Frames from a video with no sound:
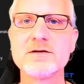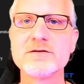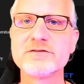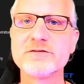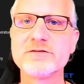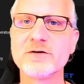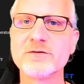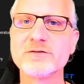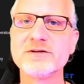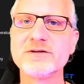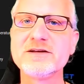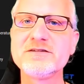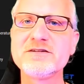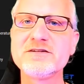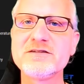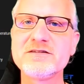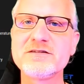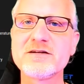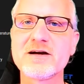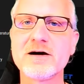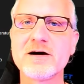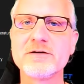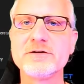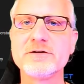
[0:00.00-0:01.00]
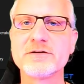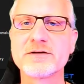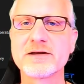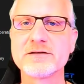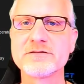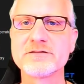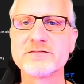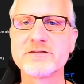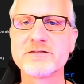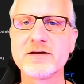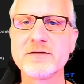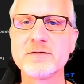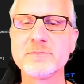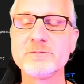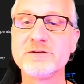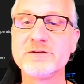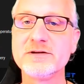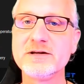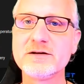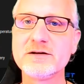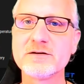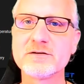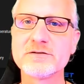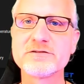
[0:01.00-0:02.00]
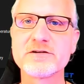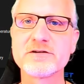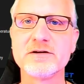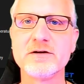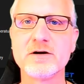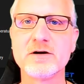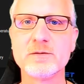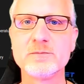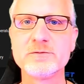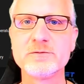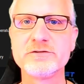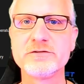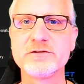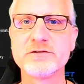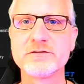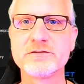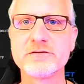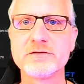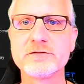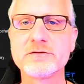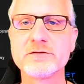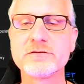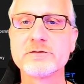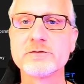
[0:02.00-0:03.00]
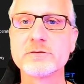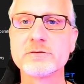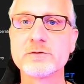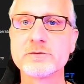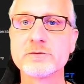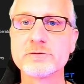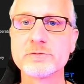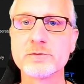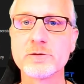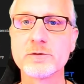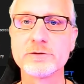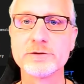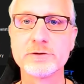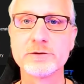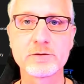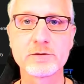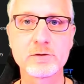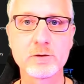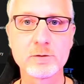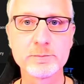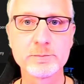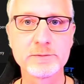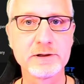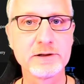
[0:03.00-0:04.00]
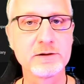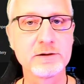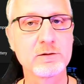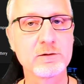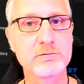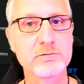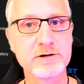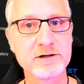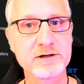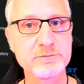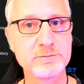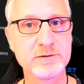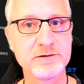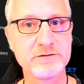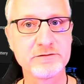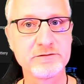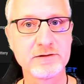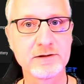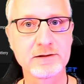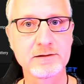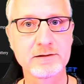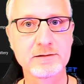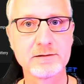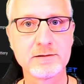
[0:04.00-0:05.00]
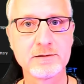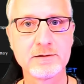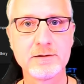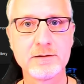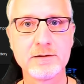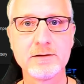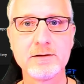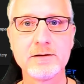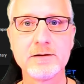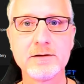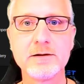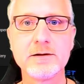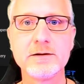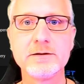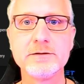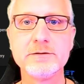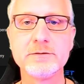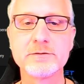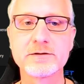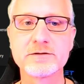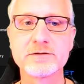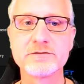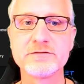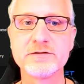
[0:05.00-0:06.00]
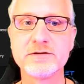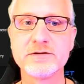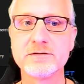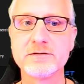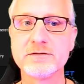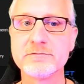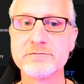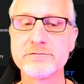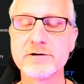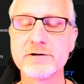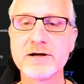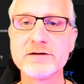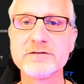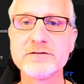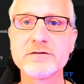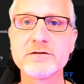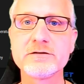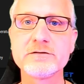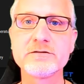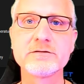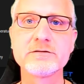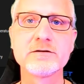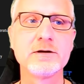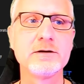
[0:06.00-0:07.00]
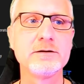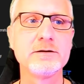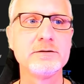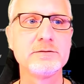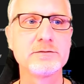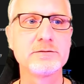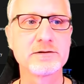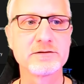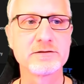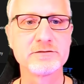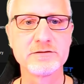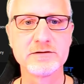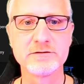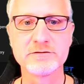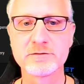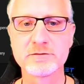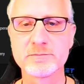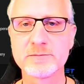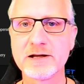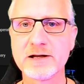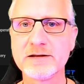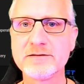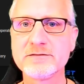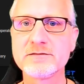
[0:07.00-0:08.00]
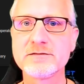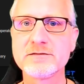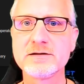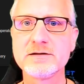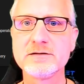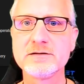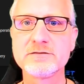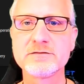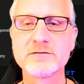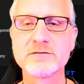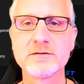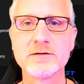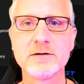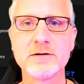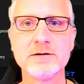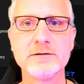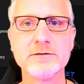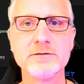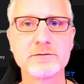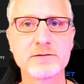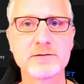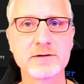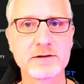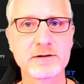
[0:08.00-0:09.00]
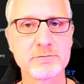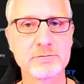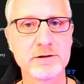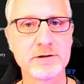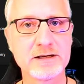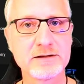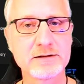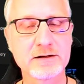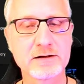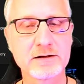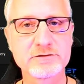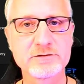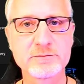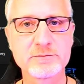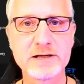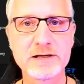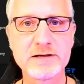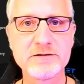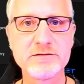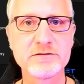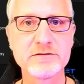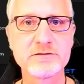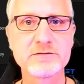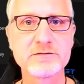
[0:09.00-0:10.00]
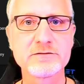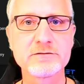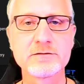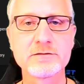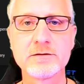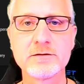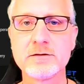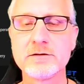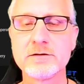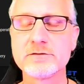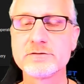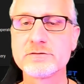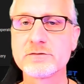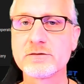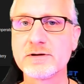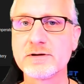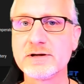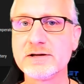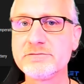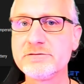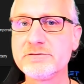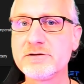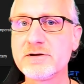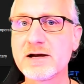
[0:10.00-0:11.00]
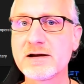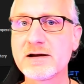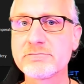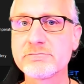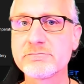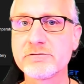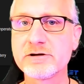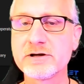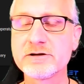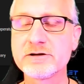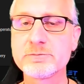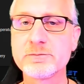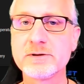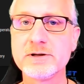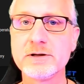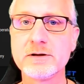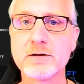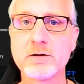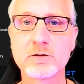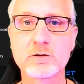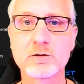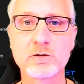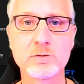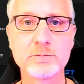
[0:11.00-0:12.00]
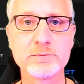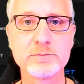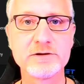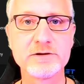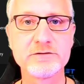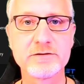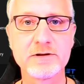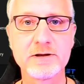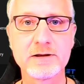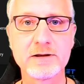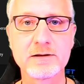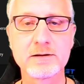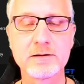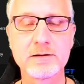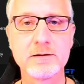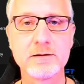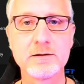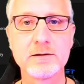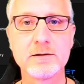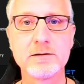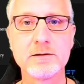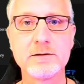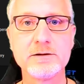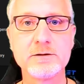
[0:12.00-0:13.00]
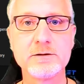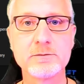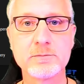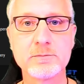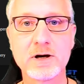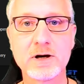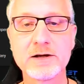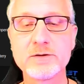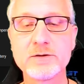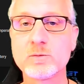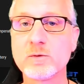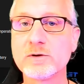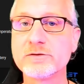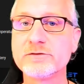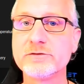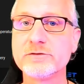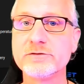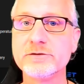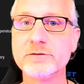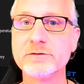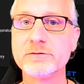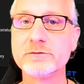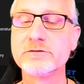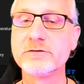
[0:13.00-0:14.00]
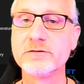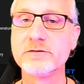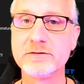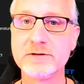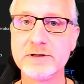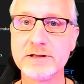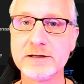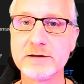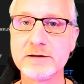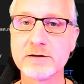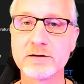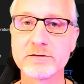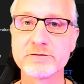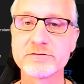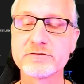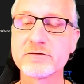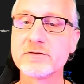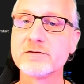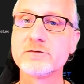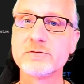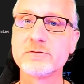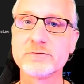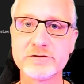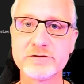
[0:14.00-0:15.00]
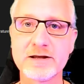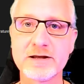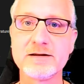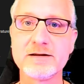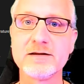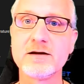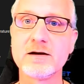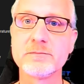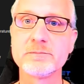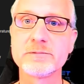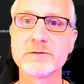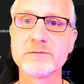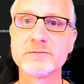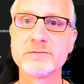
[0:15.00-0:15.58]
So this is how you can set up decons in Home Assistant to control your ConBee or Raspbee stick. You can see the devices, you can see some entities, you can create automations. So if you have a Raspbee or ConBee stick, you might want to use decons to set it up.